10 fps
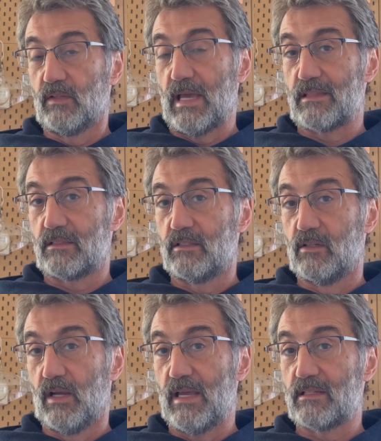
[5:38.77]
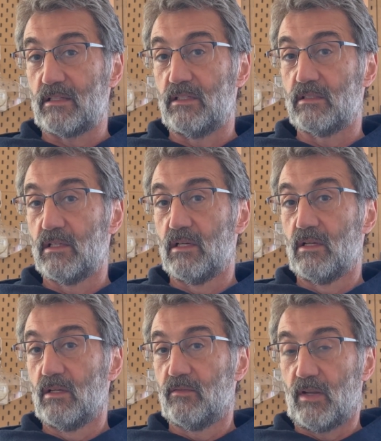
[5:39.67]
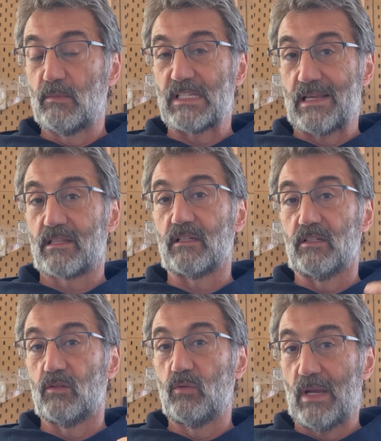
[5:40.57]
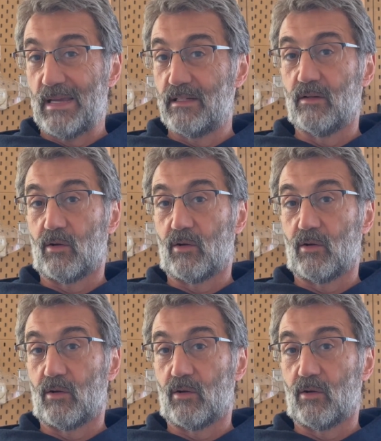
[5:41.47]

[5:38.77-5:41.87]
athlete, famous athlete who had